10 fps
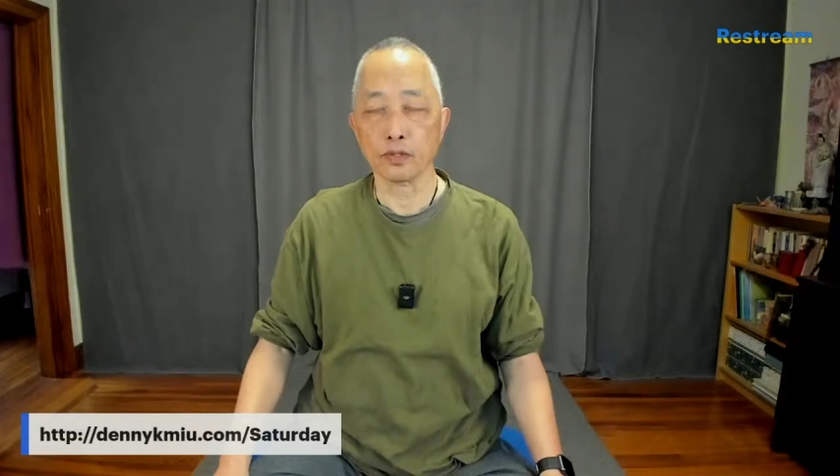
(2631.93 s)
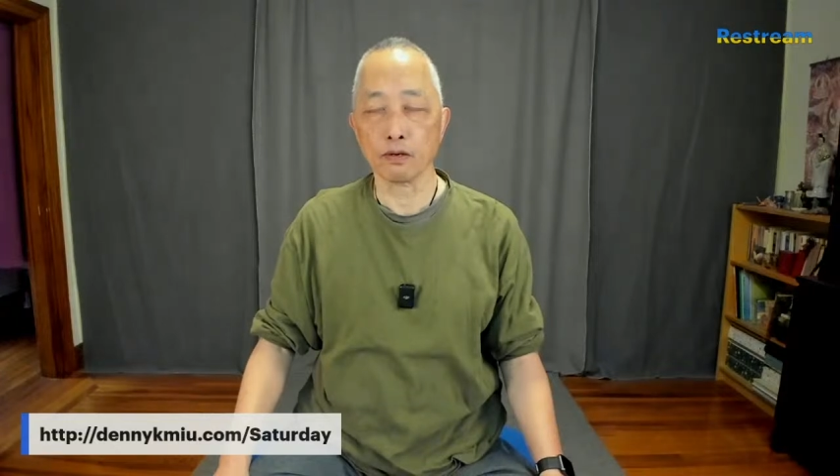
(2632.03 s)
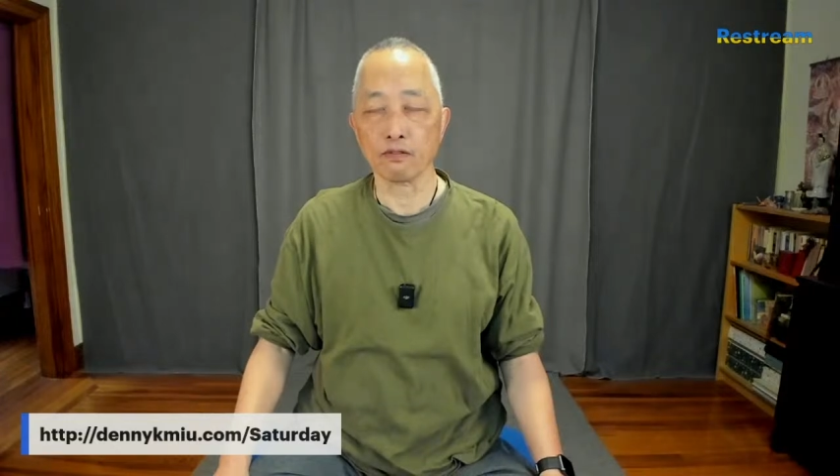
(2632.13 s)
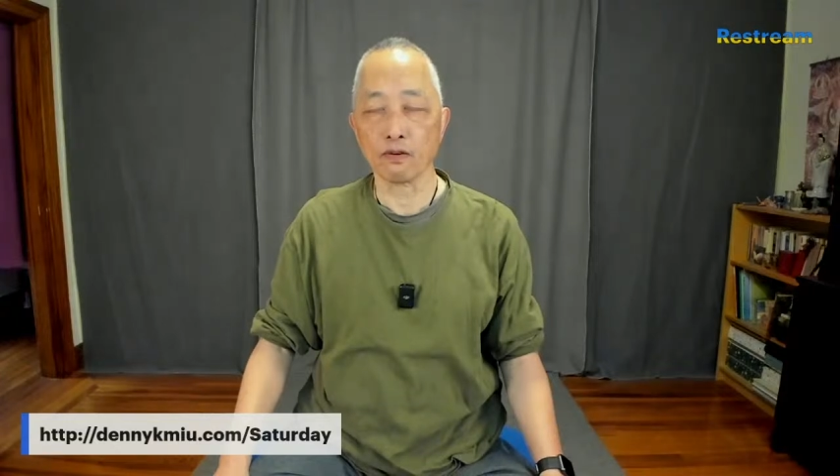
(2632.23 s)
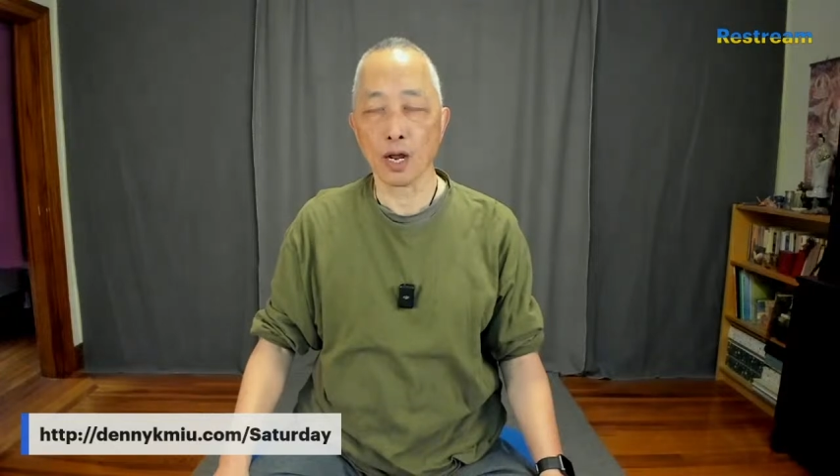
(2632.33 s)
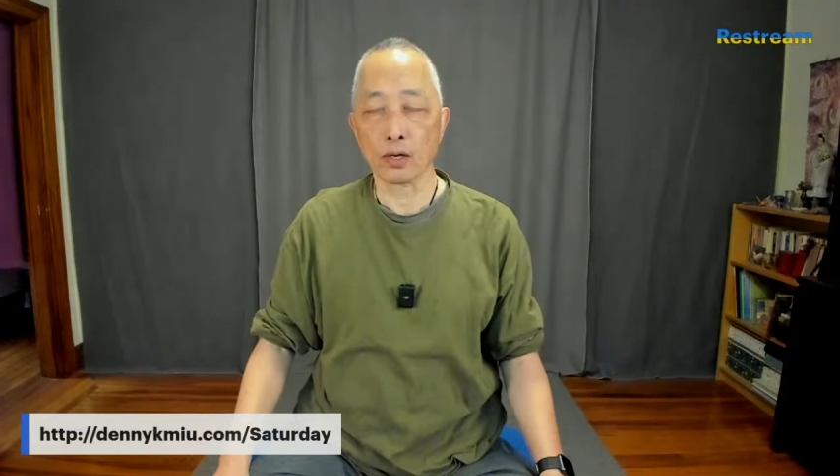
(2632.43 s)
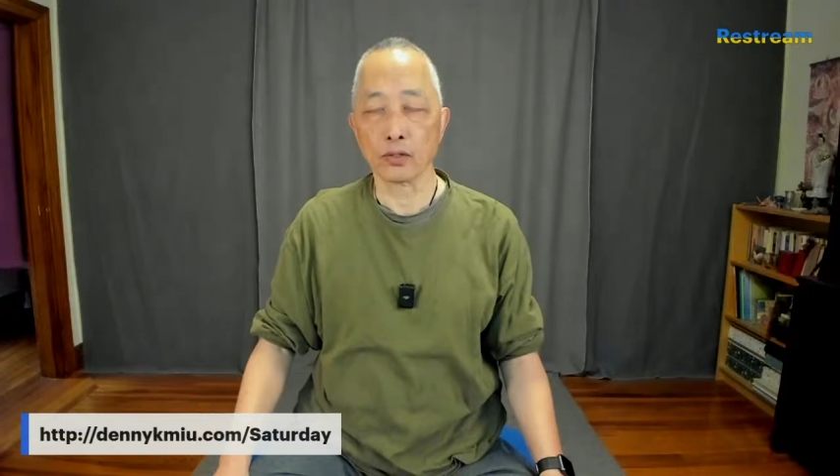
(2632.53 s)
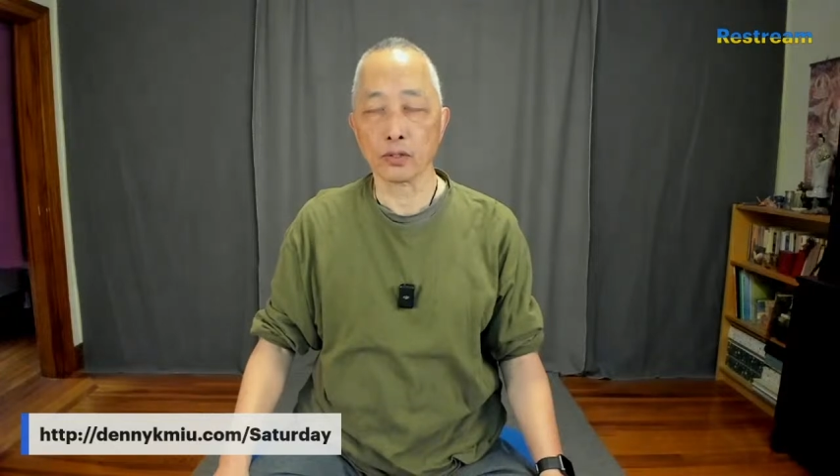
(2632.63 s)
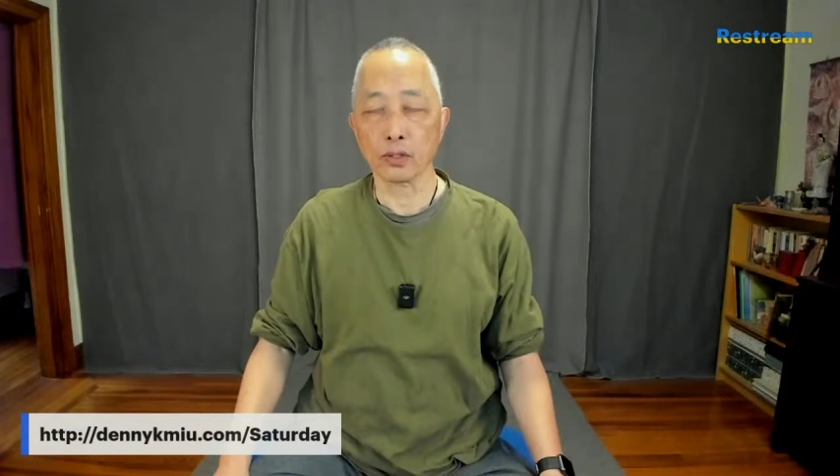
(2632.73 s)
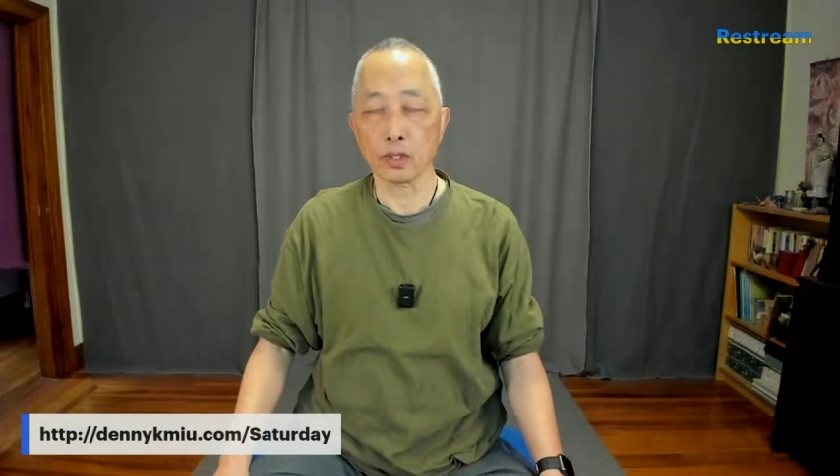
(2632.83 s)
that
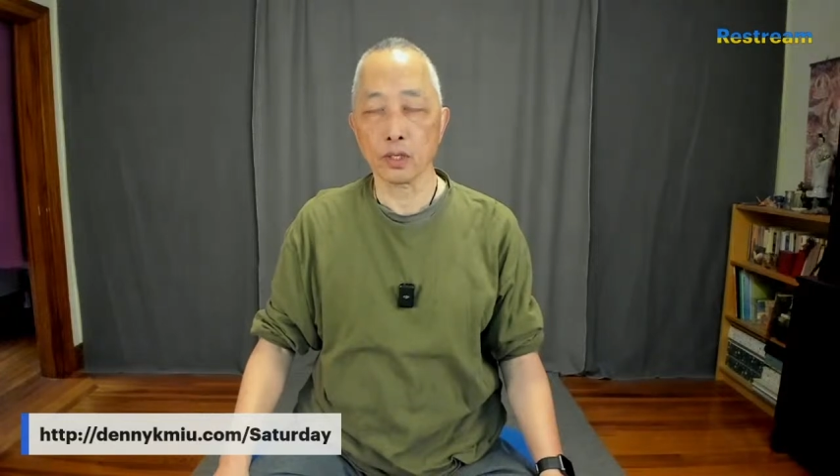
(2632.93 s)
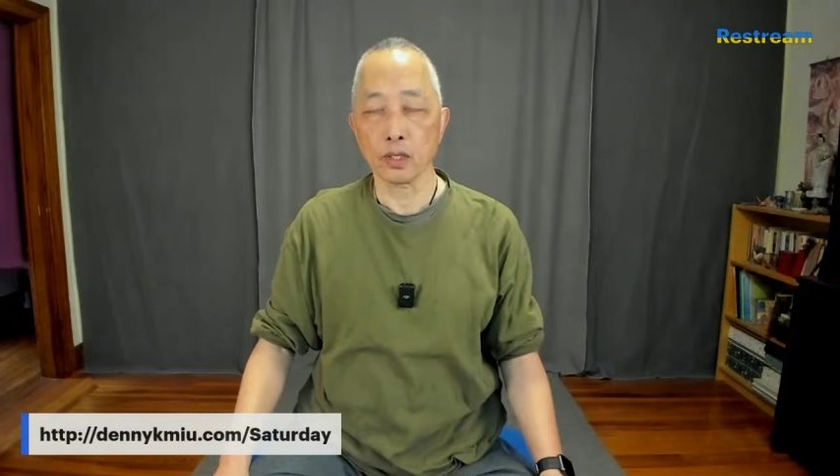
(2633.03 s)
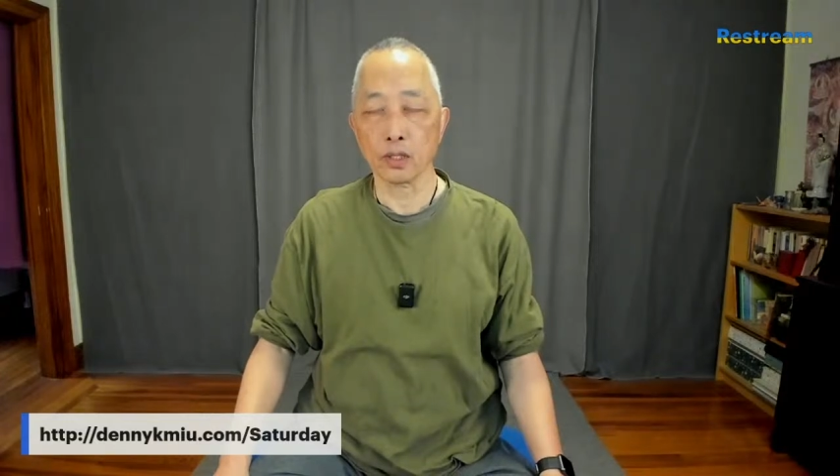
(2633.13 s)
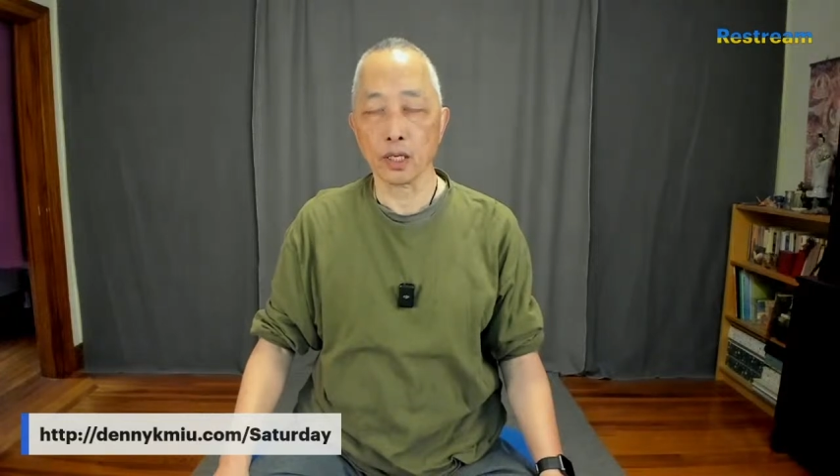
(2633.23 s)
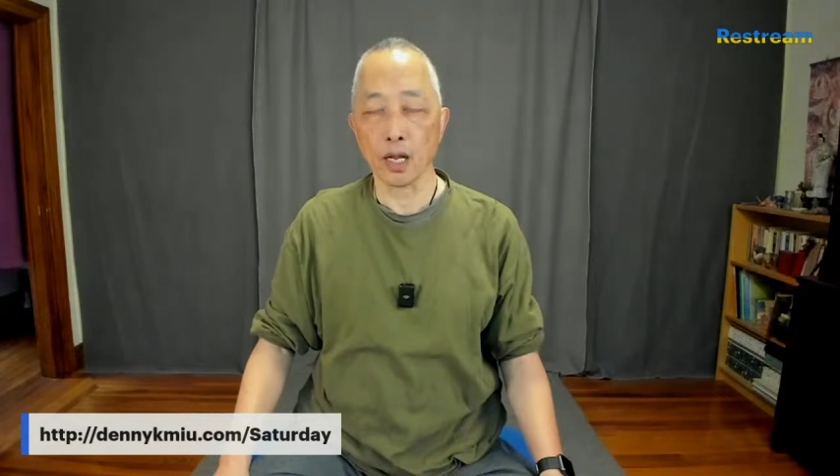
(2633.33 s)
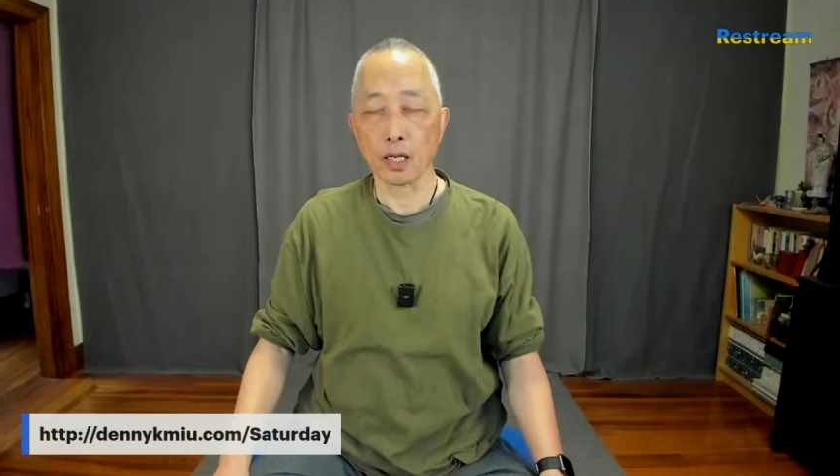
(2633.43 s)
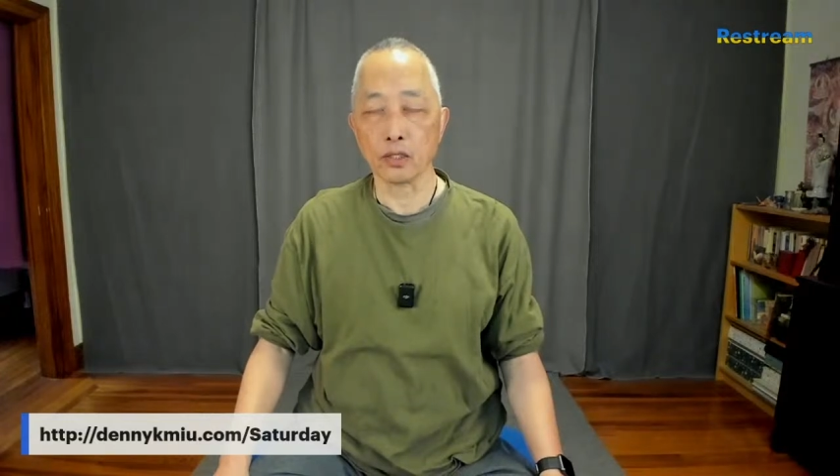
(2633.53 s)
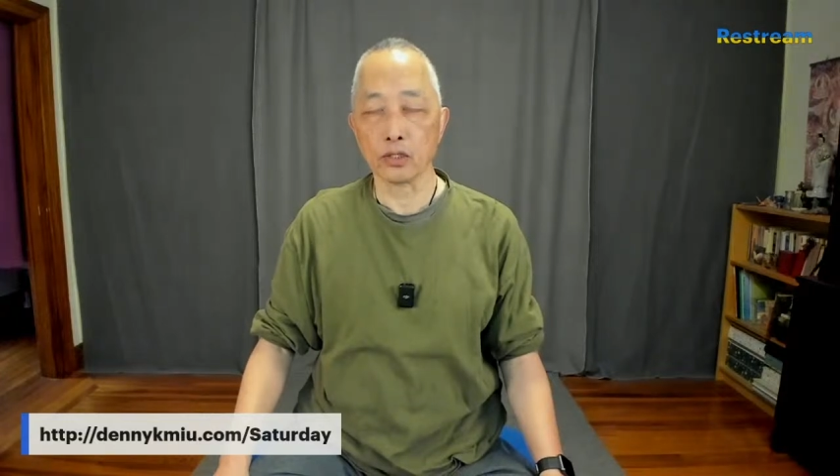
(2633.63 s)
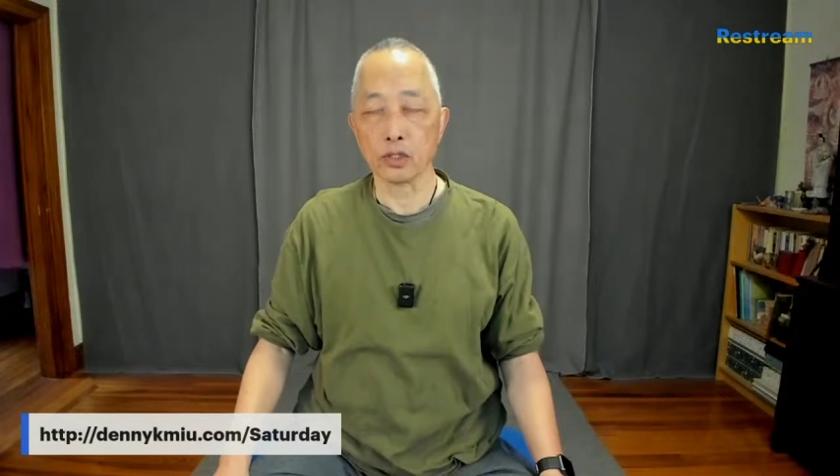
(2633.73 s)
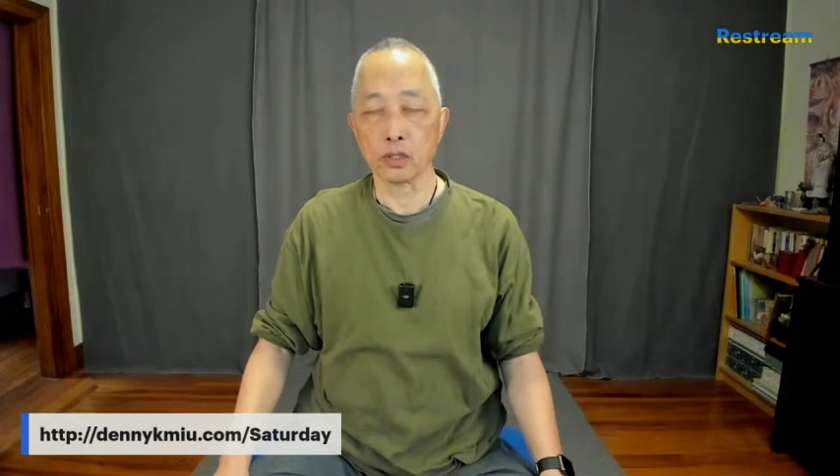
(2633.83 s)
fire, that
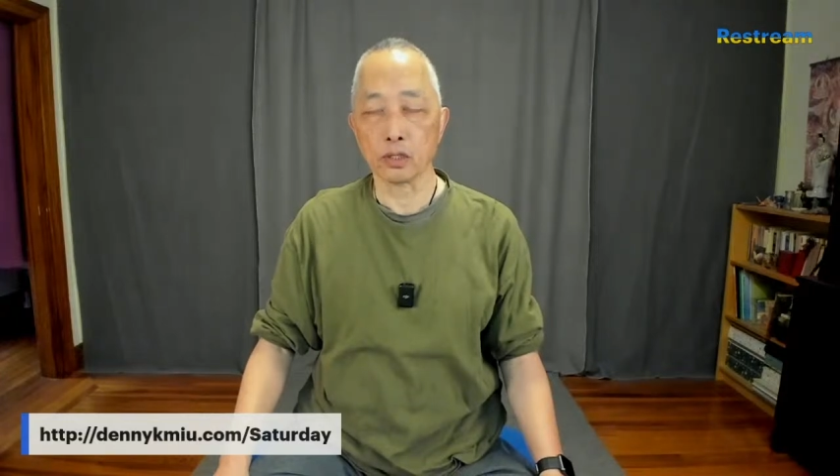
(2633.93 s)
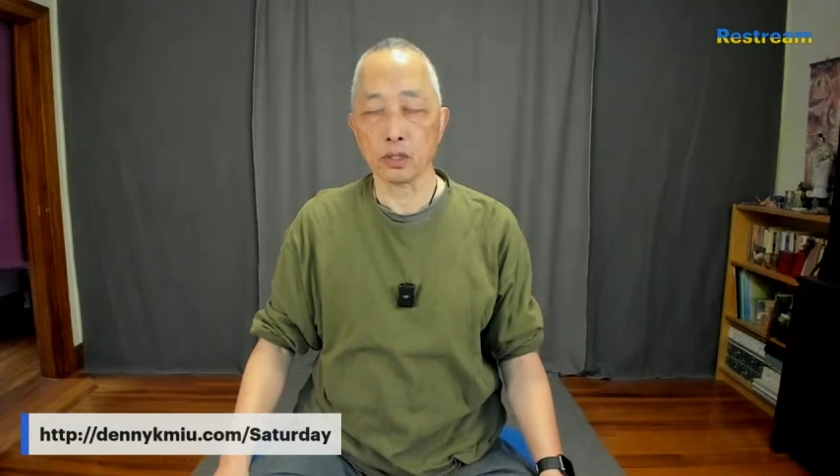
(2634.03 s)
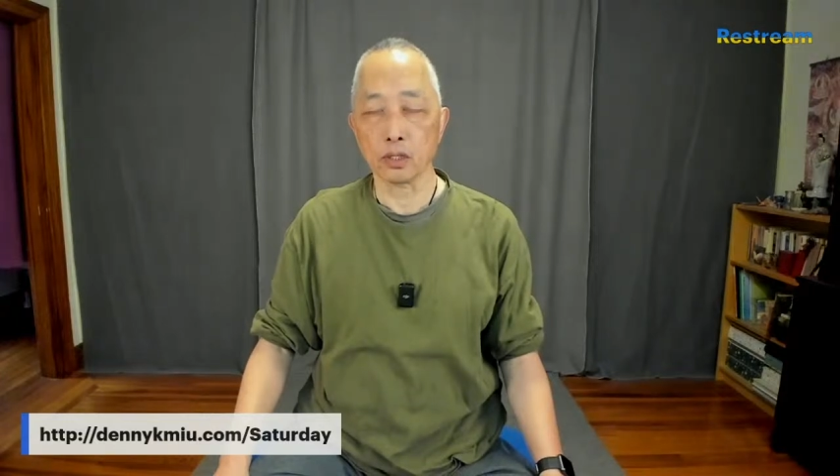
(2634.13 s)
energy